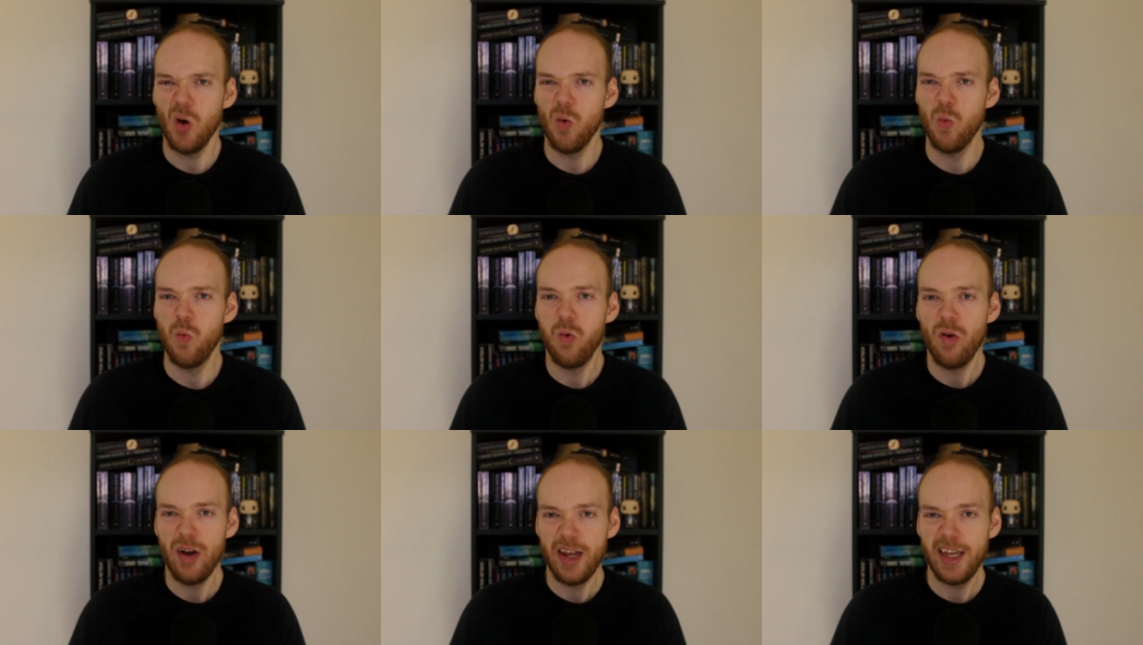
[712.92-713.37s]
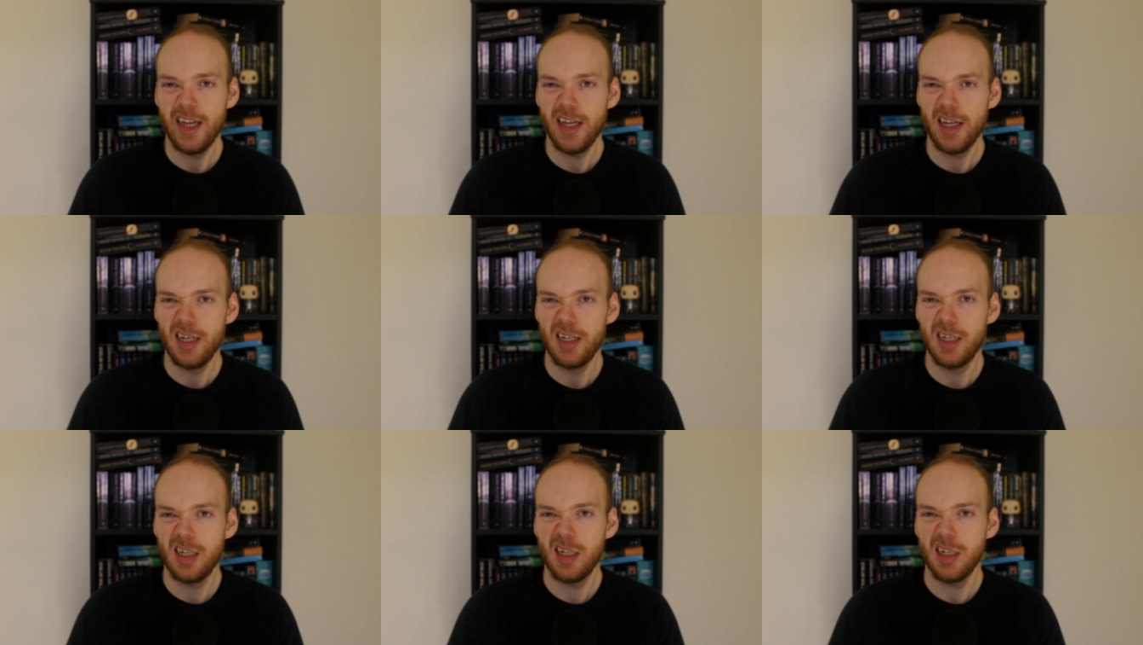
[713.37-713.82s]

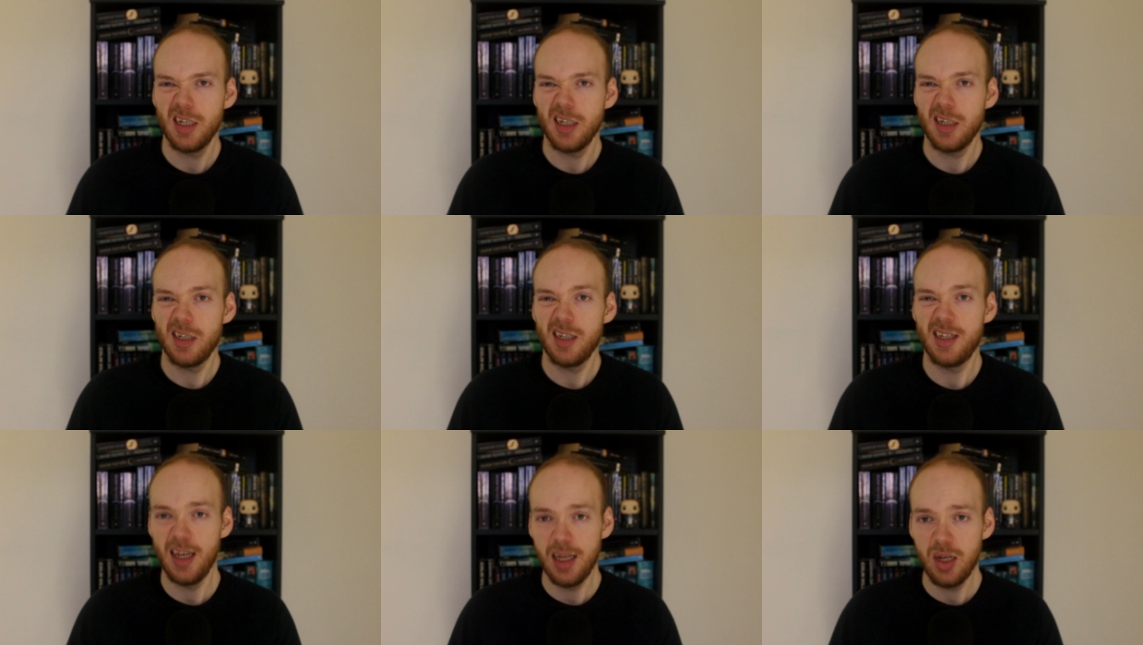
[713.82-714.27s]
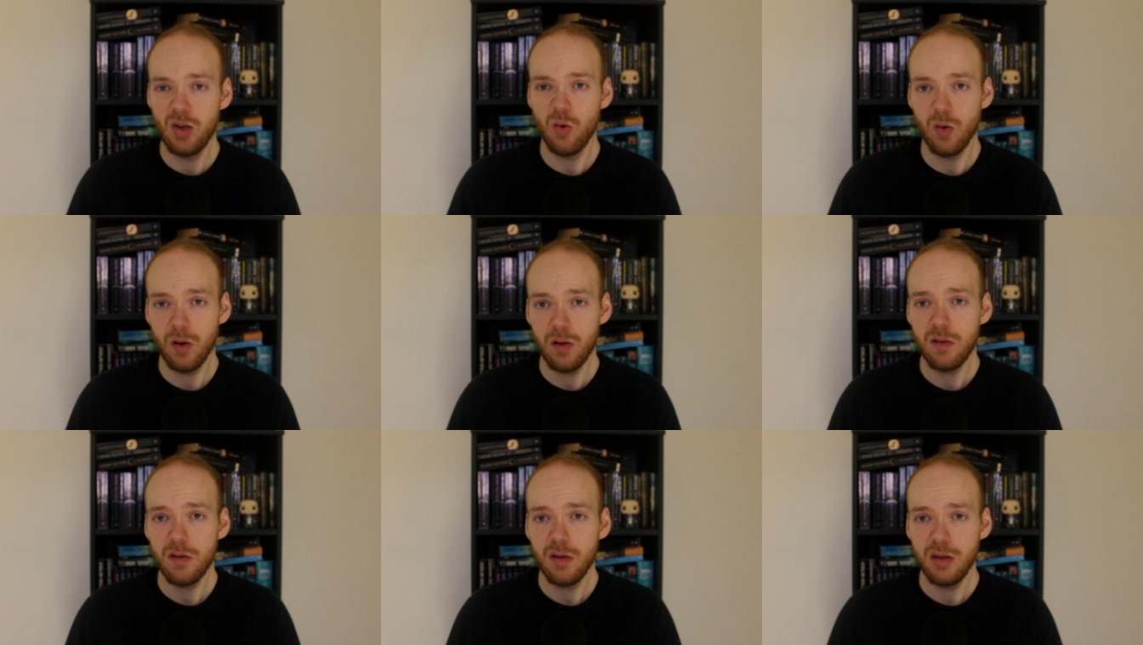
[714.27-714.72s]
weird
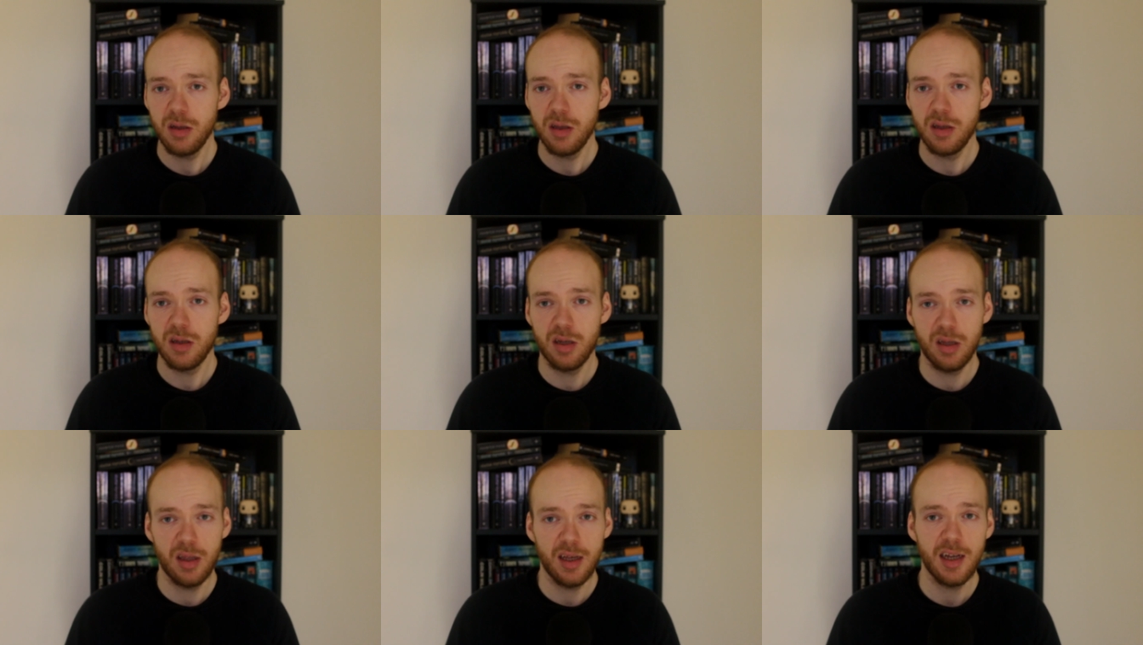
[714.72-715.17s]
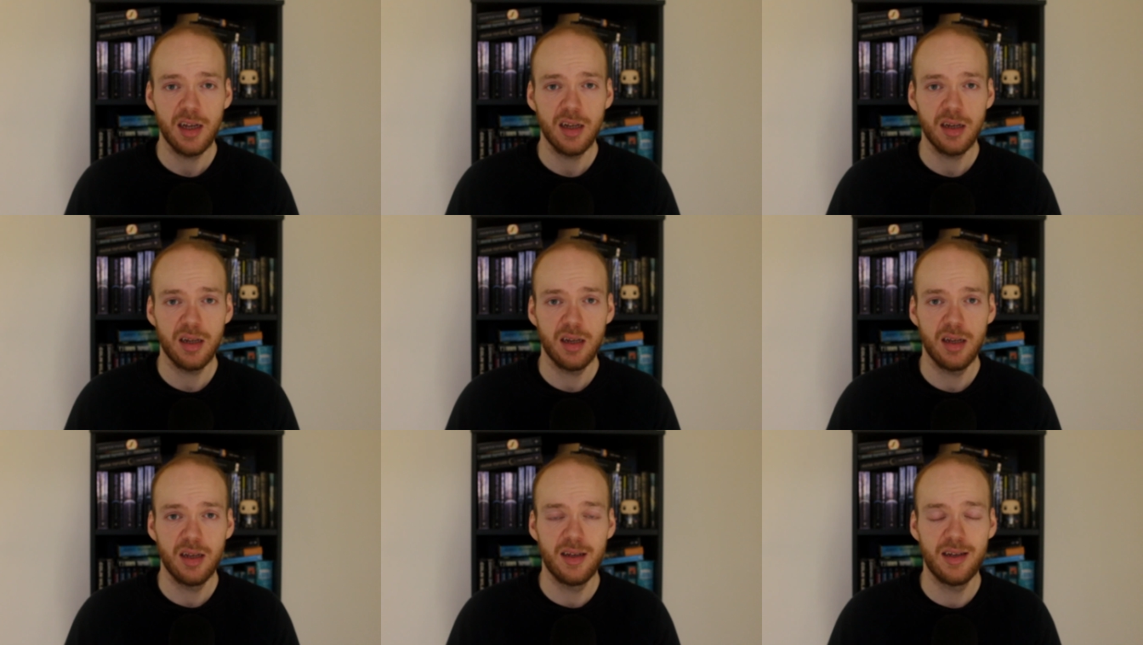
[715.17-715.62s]
sequel to
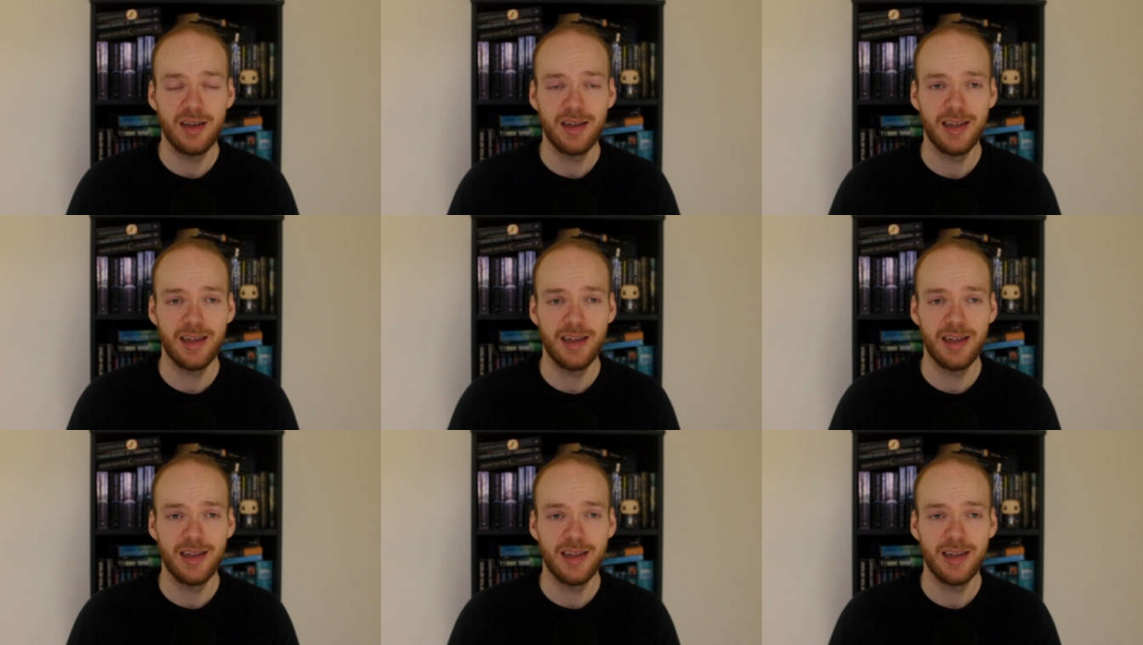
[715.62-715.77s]
that.